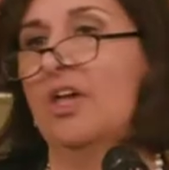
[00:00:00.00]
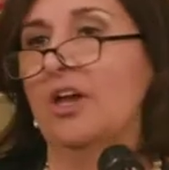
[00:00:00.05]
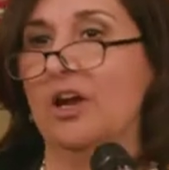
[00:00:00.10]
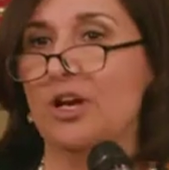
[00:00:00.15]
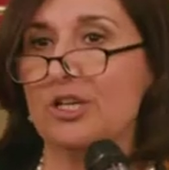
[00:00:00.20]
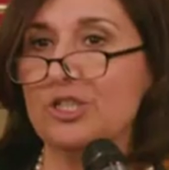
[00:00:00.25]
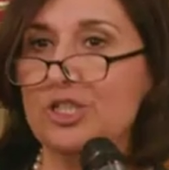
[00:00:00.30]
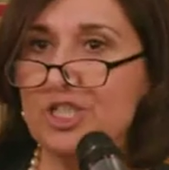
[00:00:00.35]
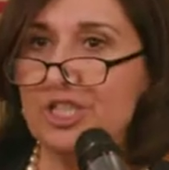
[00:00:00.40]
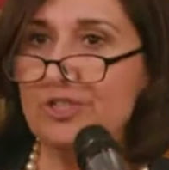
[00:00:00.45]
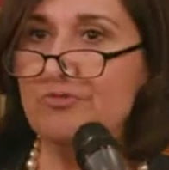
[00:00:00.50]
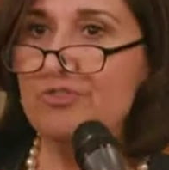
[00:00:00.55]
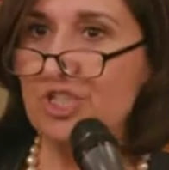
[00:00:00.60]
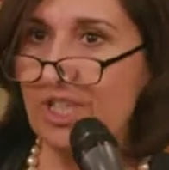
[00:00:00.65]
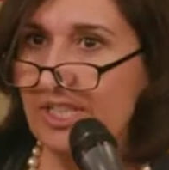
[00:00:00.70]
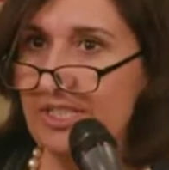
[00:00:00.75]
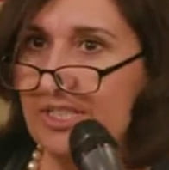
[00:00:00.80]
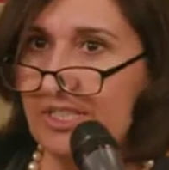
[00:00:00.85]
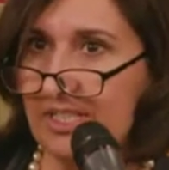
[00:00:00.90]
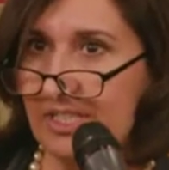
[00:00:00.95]
Our Chief
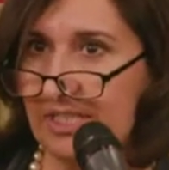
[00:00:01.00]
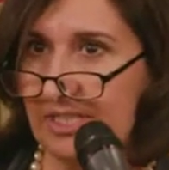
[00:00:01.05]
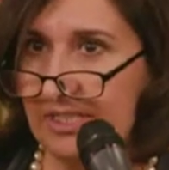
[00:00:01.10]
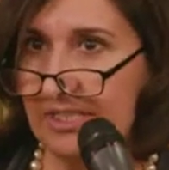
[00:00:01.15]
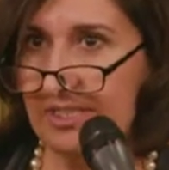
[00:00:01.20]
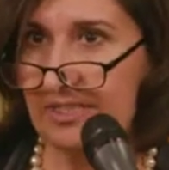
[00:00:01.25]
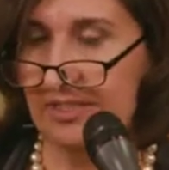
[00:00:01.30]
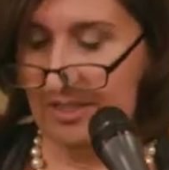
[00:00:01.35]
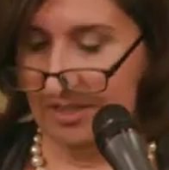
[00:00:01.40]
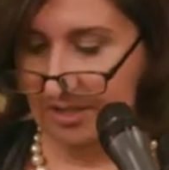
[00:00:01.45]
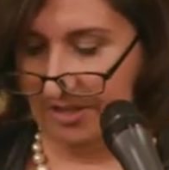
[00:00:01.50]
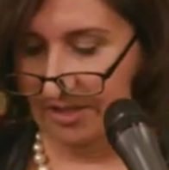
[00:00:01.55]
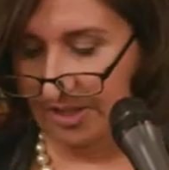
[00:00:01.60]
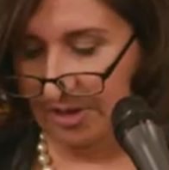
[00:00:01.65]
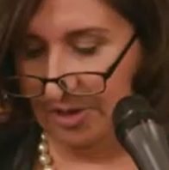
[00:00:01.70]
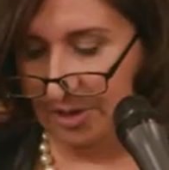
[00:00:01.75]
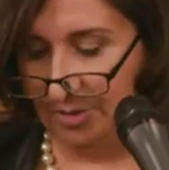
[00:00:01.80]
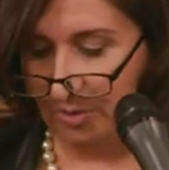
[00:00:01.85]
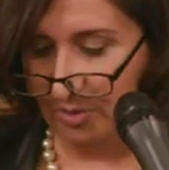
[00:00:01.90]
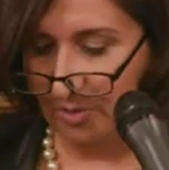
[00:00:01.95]
Justice,
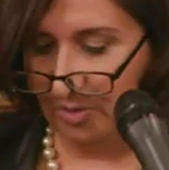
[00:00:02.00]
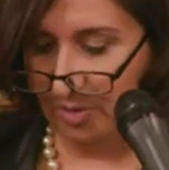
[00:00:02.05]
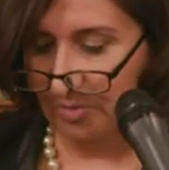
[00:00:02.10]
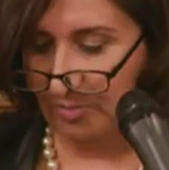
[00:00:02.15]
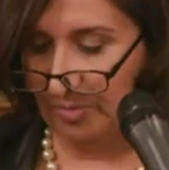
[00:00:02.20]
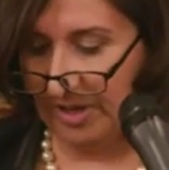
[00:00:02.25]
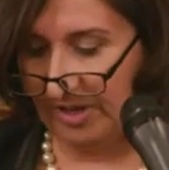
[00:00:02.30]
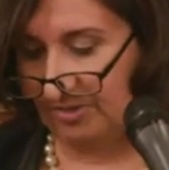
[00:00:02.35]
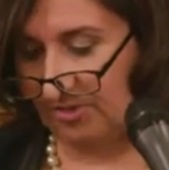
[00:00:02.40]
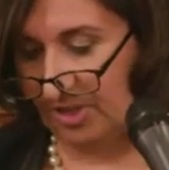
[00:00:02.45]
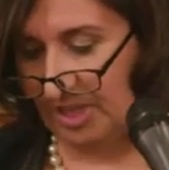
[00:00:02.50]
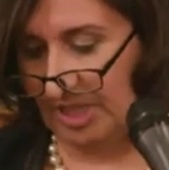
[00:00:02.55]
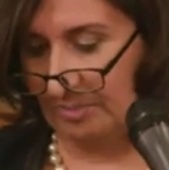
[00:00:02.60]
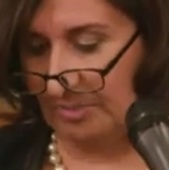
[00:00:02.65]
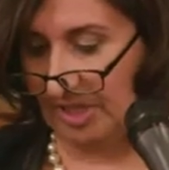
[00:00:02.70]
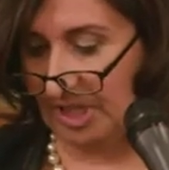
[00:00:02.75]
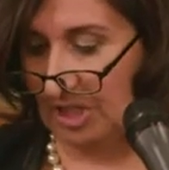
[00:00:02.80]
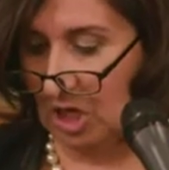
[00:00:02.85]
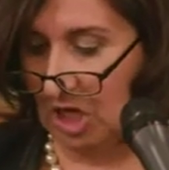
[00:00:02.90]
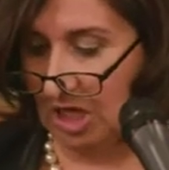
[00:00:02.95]
the Honorable Beverly
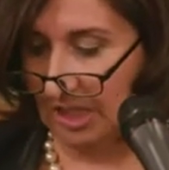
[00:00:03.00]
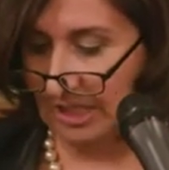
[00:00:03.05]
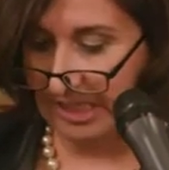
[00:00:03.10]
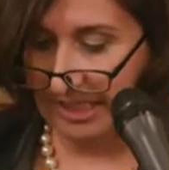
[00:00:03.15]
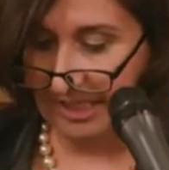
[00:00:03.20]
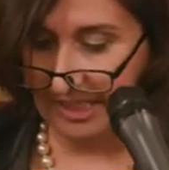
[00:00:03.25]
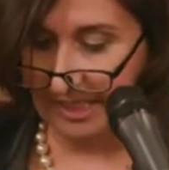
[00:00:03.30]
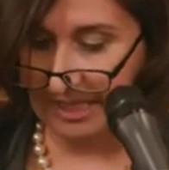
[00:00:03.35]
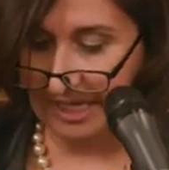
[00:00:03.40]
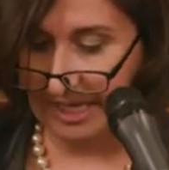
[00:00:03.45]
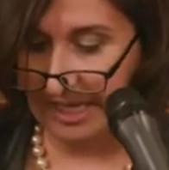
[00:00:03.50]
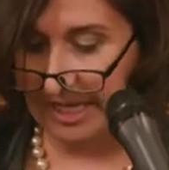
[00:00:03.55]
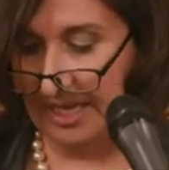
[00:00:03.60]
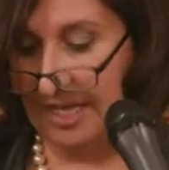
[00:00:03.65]
McLaughlin,